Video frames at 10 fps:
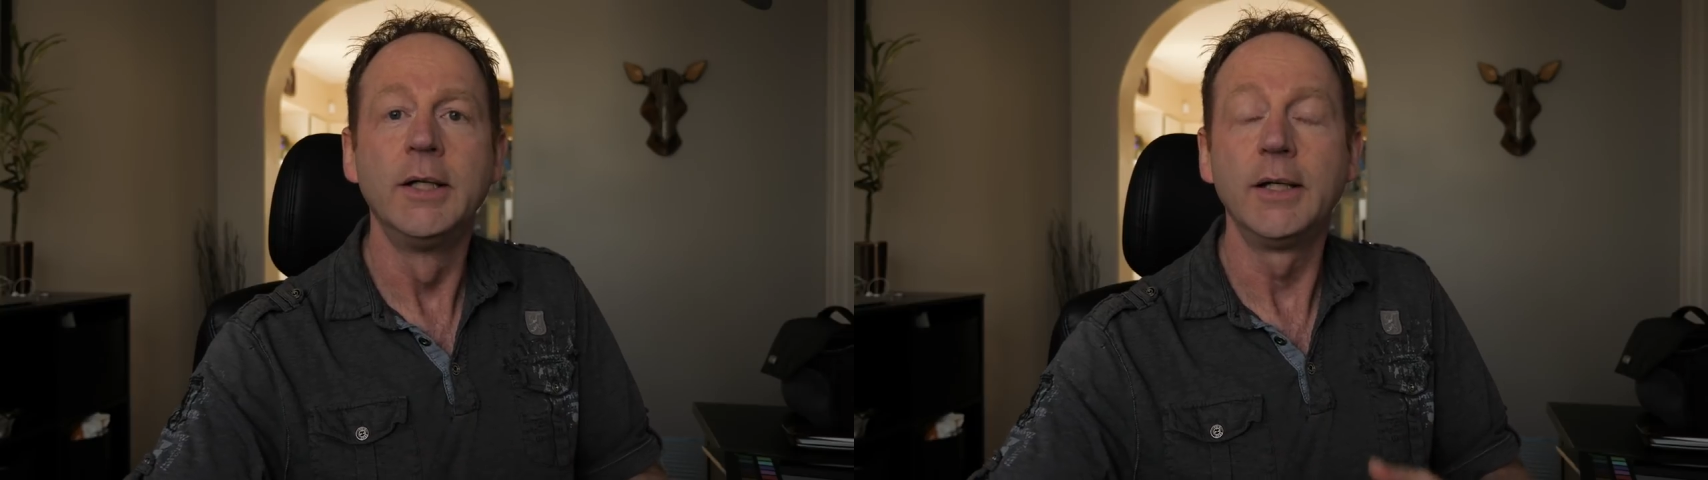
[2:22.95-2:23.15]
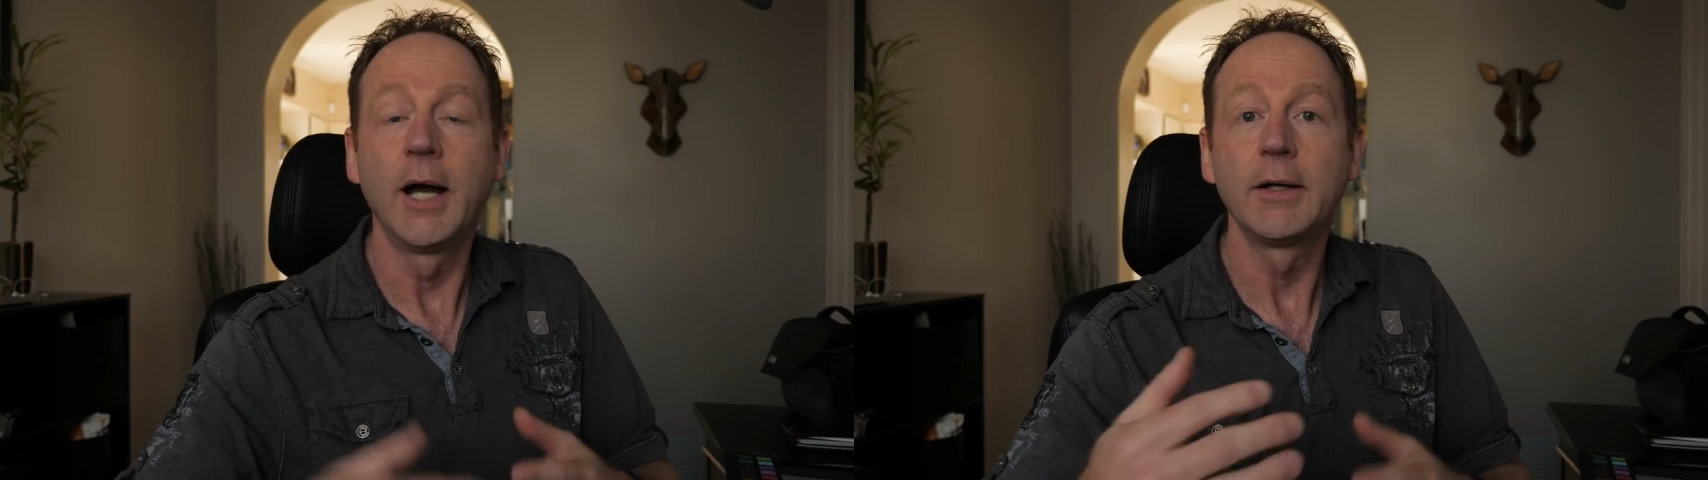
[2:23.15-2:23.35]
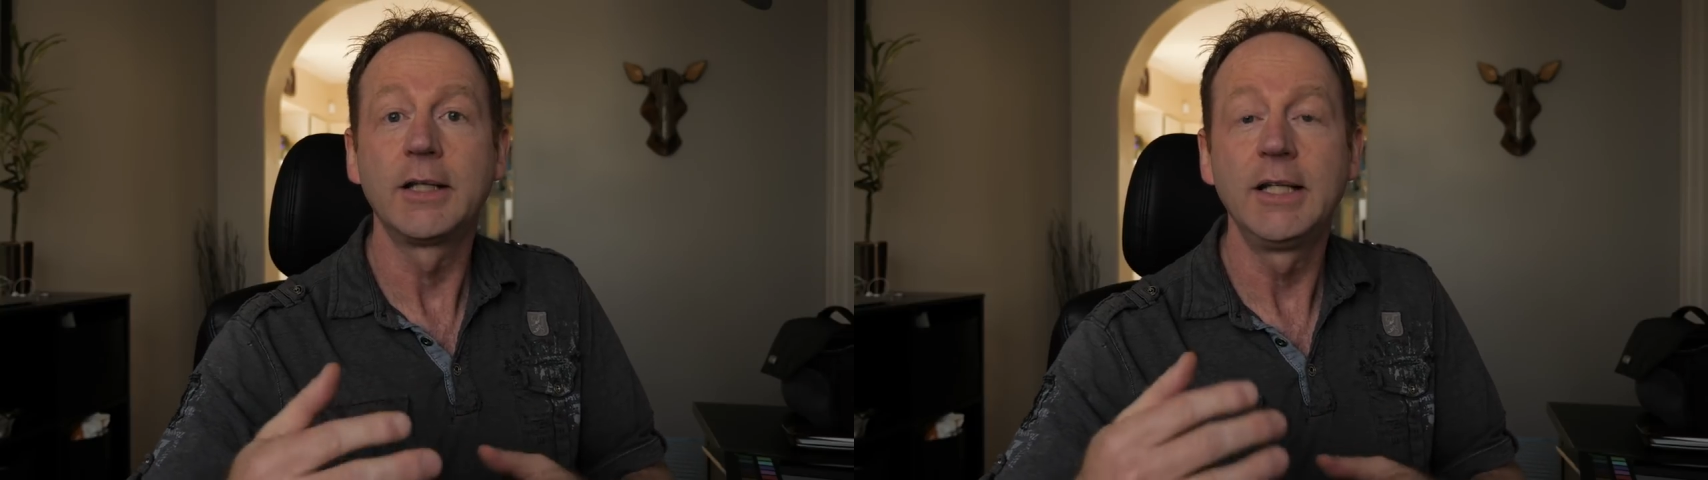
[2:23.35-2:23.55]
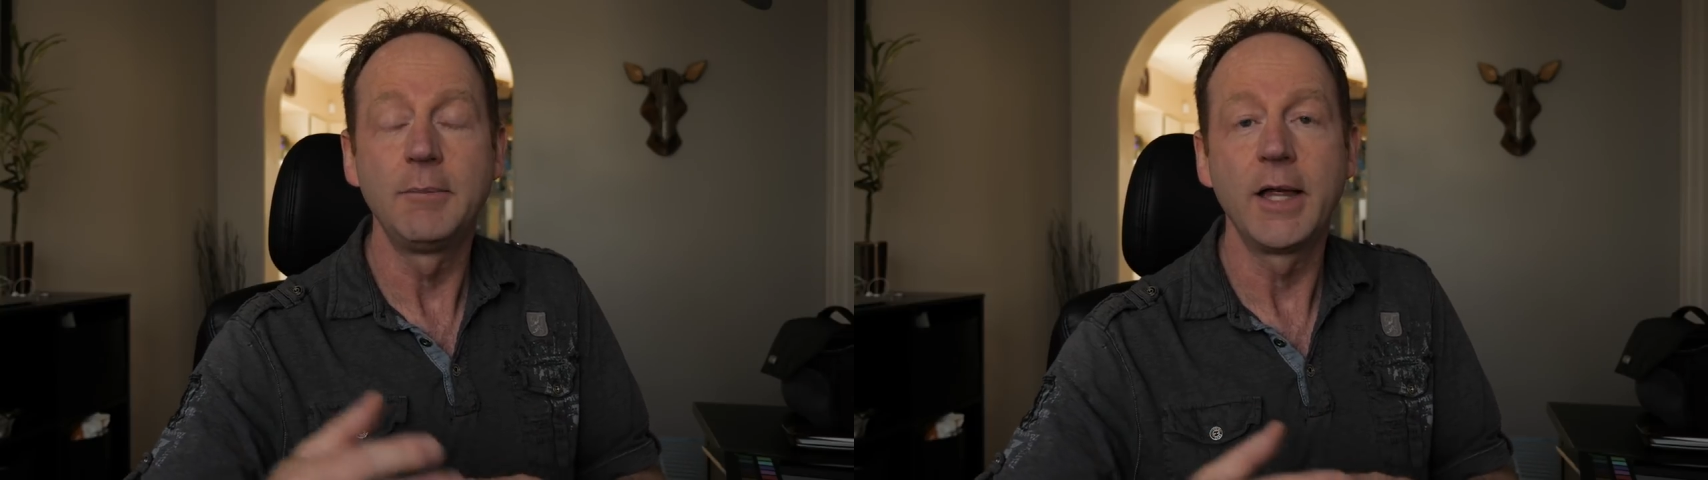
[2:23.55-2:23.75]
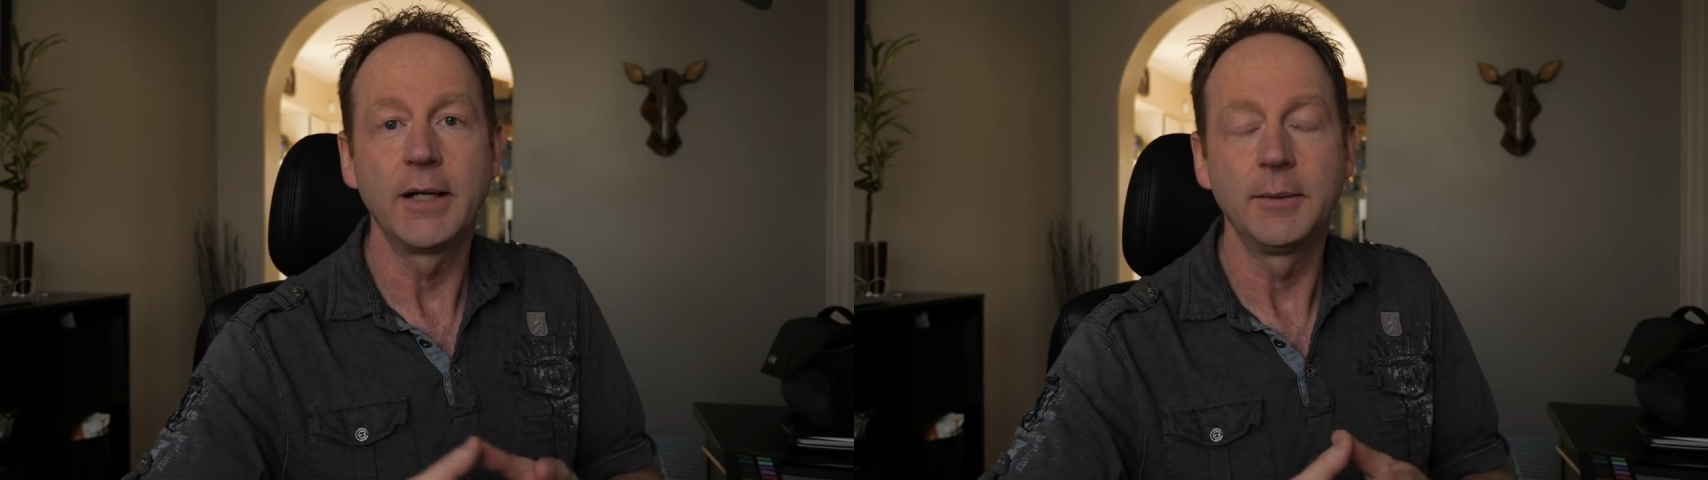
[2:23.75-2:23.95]
and how to
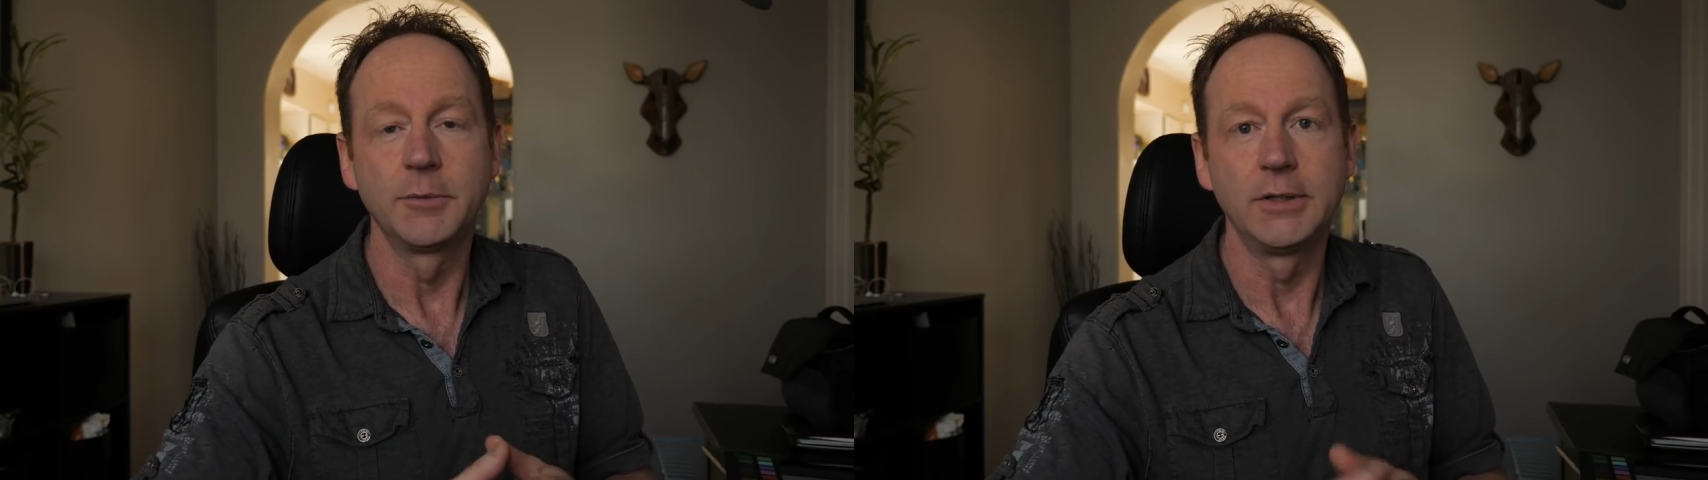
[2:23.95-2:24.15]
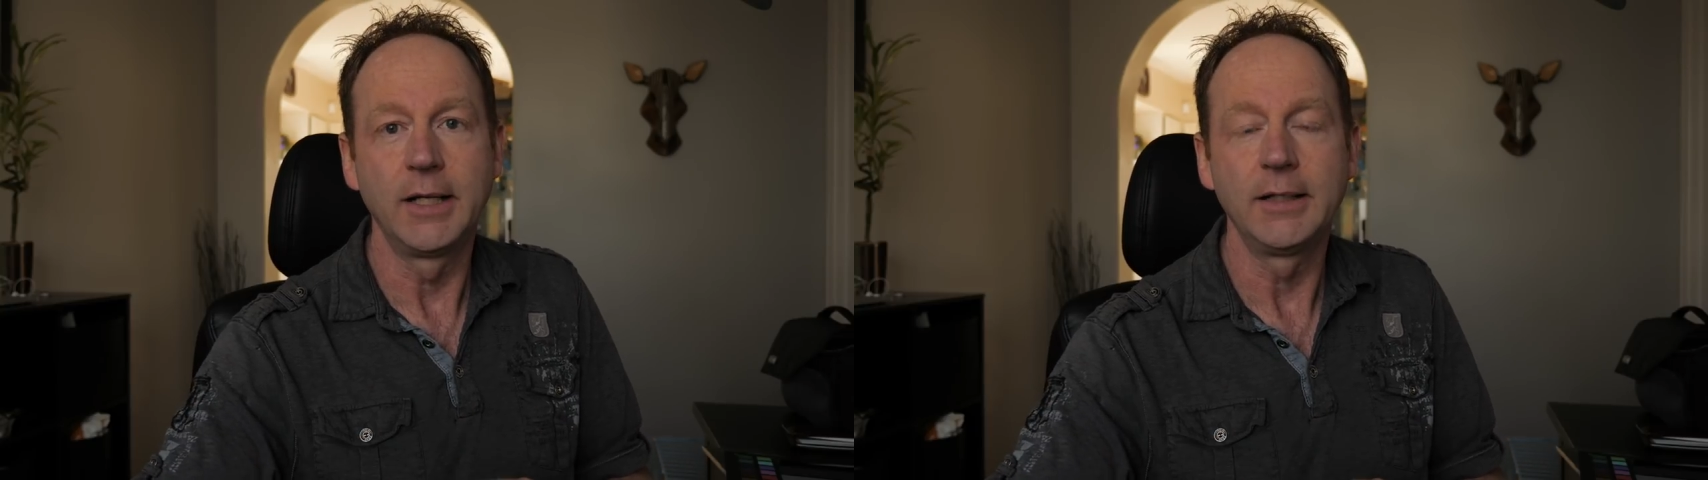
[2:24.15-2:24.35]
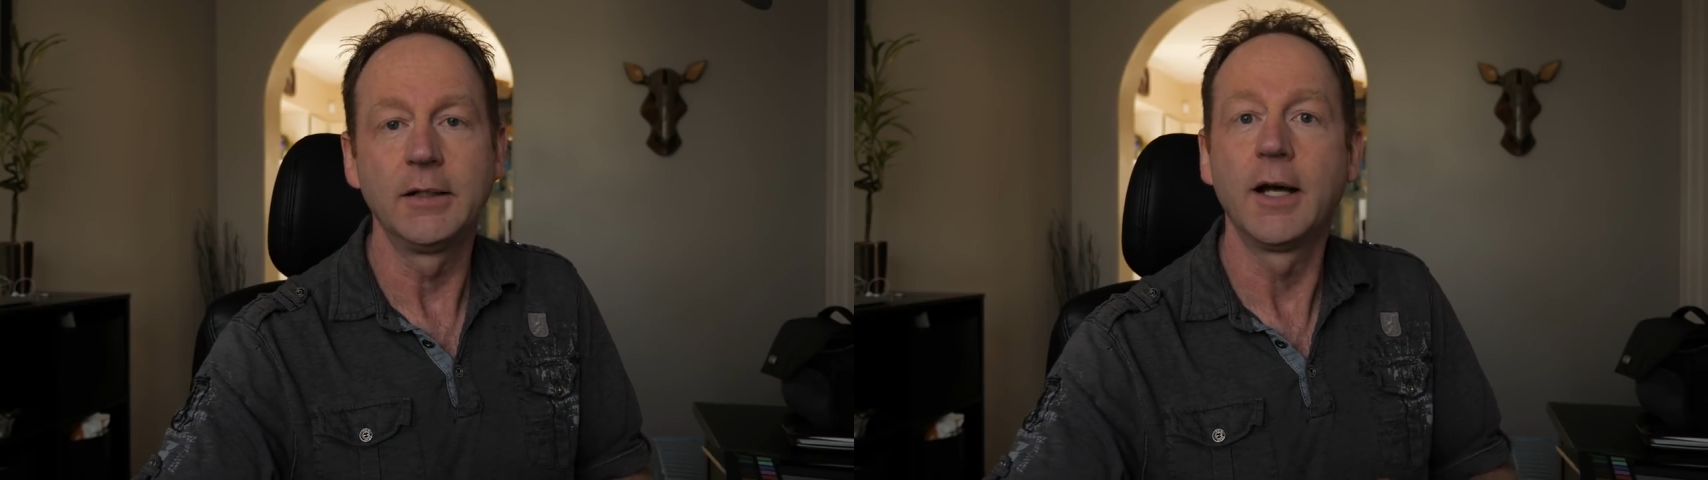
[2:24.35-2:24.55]
keep that up to date